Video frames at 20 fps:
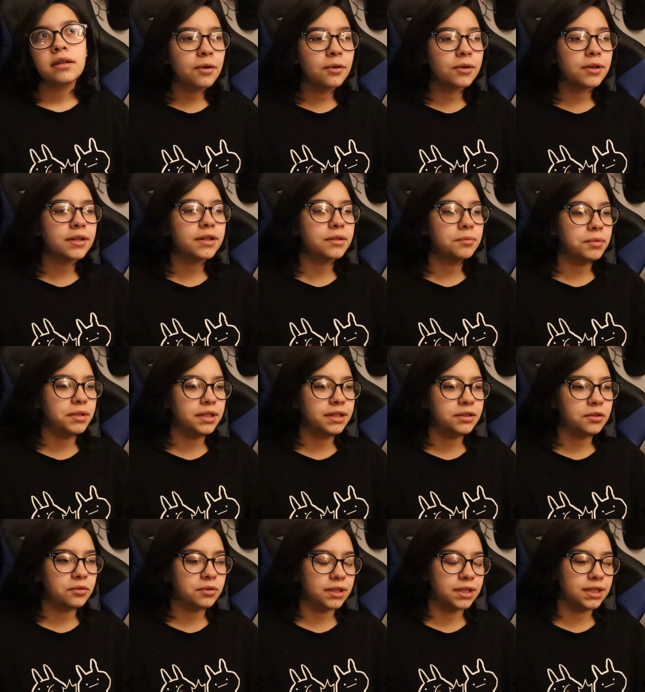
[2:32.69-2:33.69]
Or it could be a
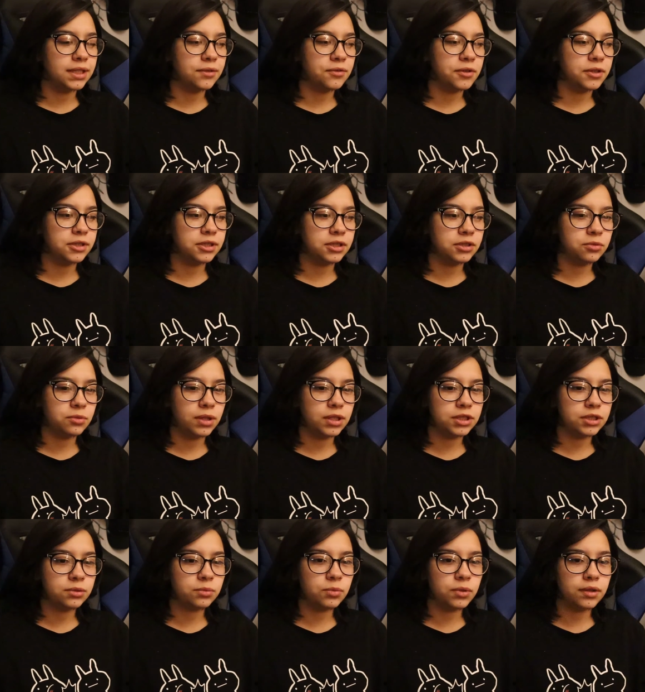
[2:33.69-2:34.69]
totally different
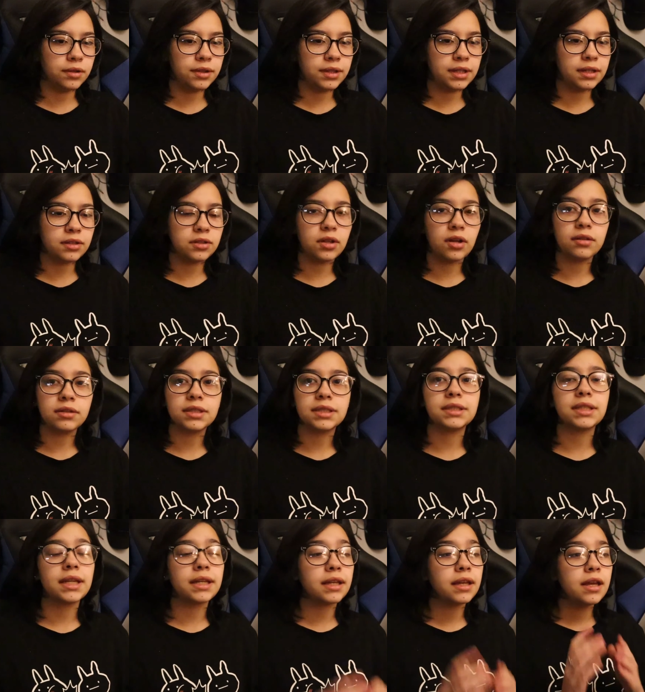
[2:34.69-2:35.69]
situation where the adult
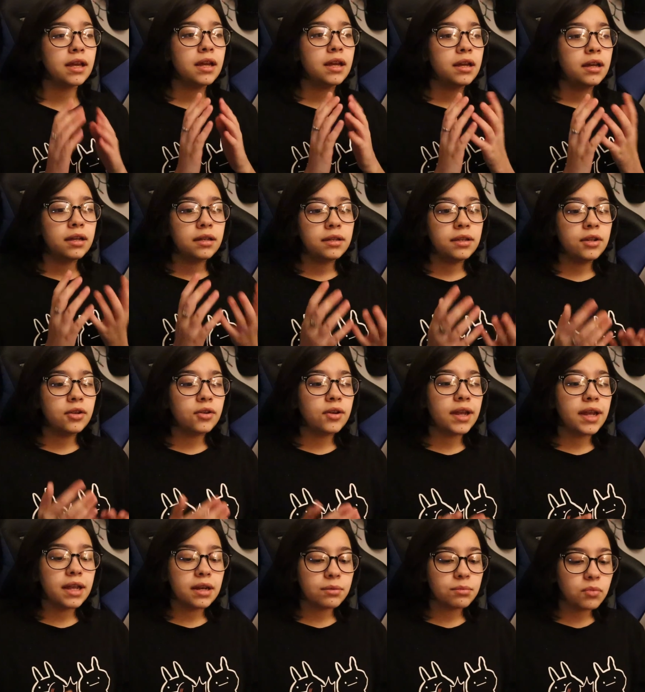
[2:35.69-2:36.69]
is like, your
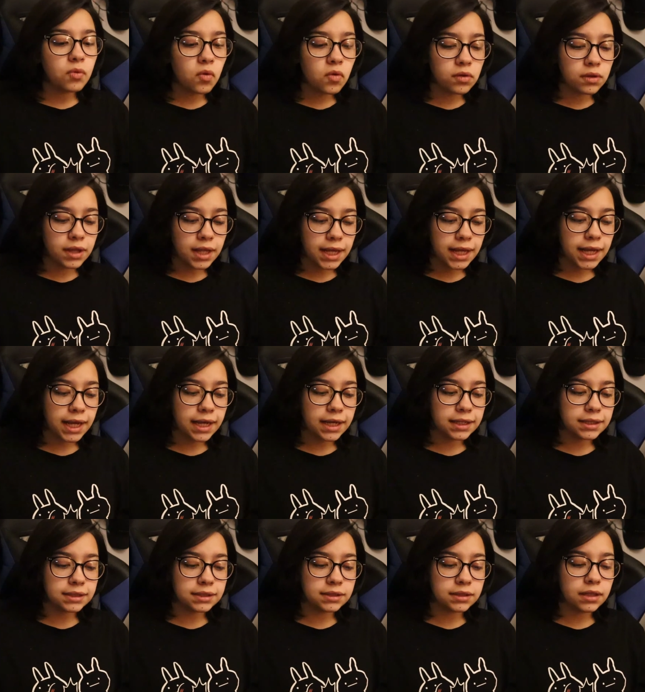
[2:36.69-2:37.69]
animal
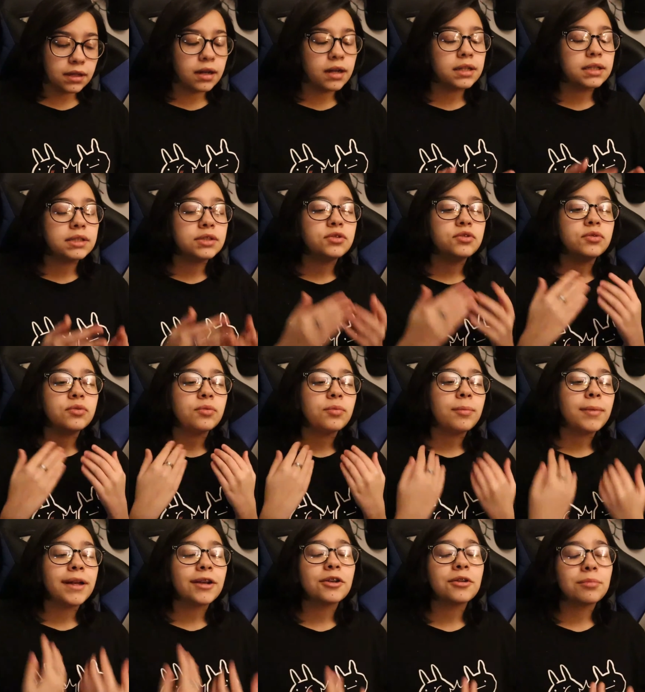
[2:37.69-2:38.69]
has gone to
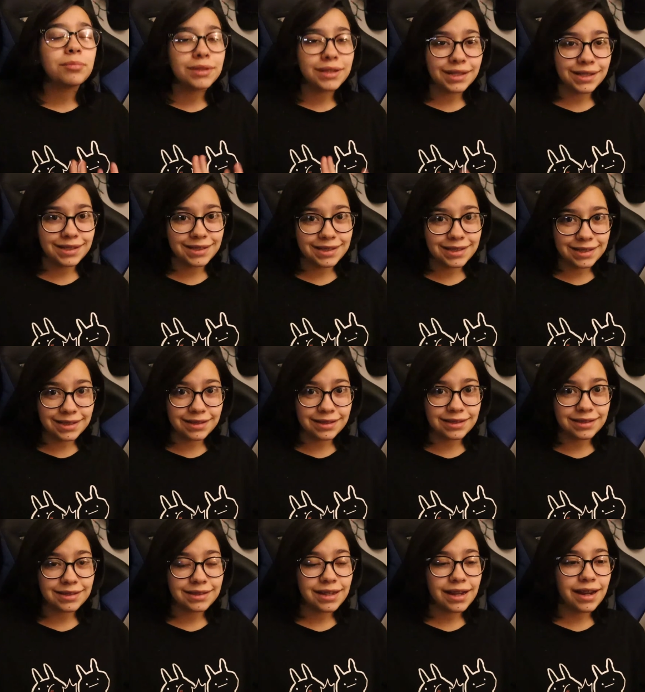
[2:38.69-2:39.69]
better
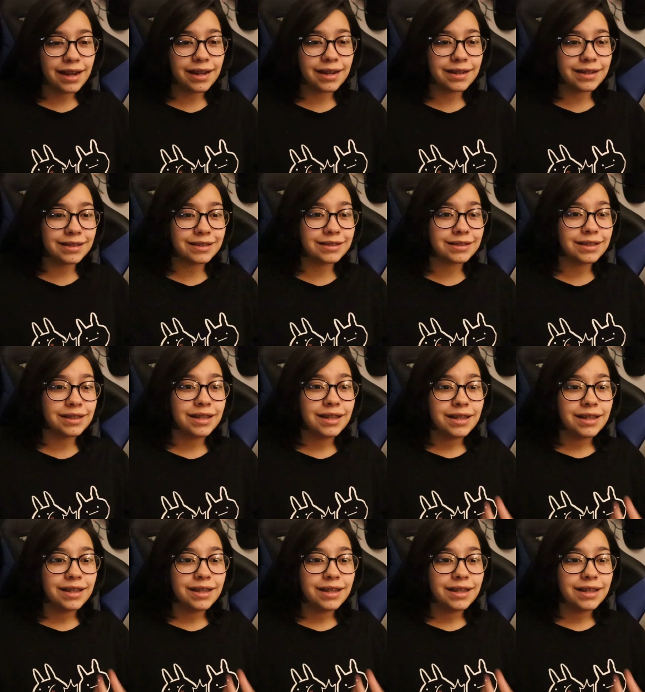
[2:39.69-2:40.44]
places and